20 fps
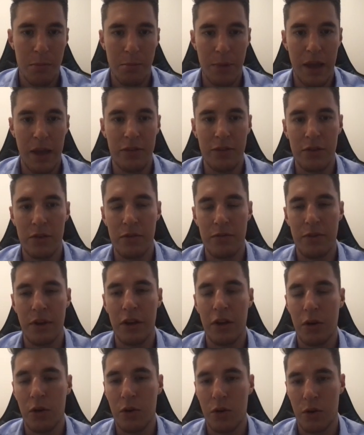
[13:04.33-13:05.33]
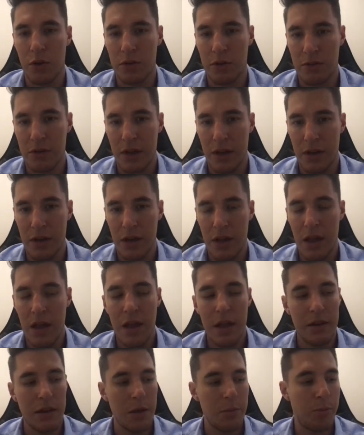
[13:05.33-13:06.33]
pieces of video content.
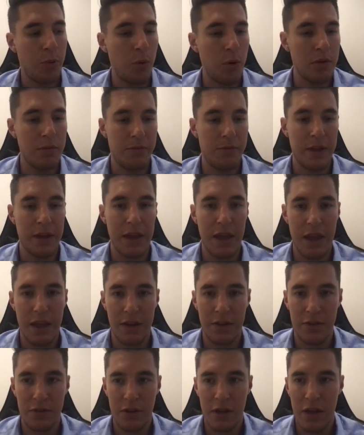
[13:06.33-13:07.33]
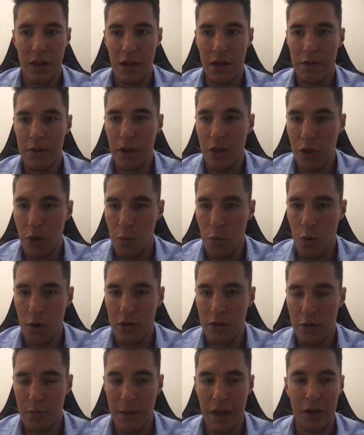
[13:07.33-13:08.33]
The important thing is that you
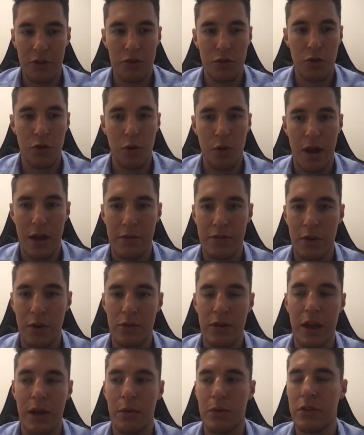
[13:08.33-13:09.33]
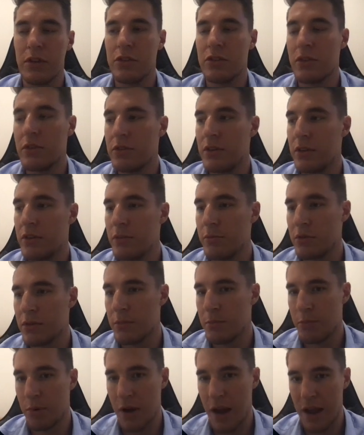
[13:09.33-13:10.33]
want to make sure you have those acquisition systems
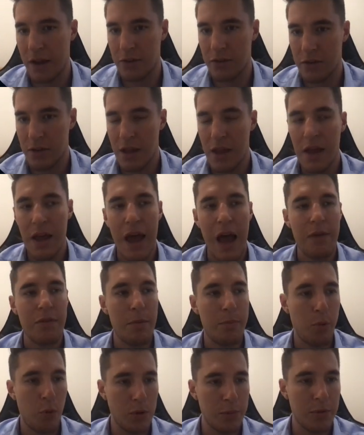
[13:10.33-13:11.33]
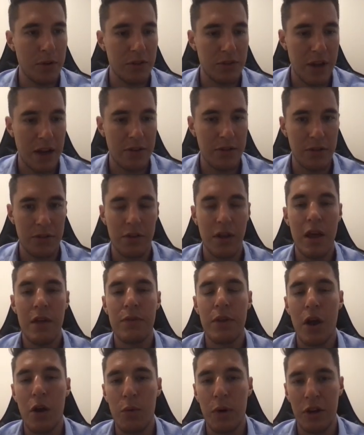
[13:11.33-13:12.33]
in place. Have appointment setters
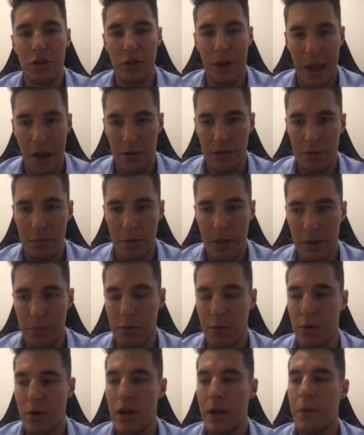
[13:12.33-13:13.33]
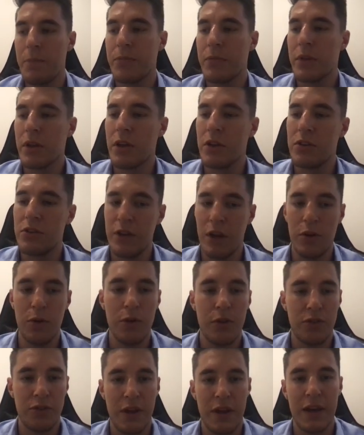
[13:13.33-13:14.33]
that are reaching out to people. Continue
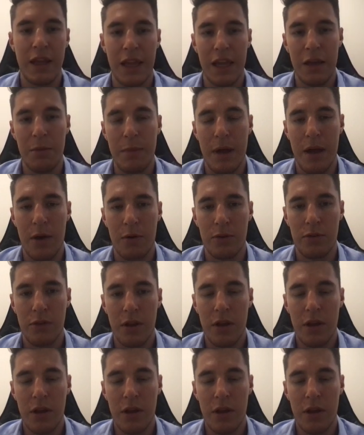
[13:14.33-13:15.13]
to send emails.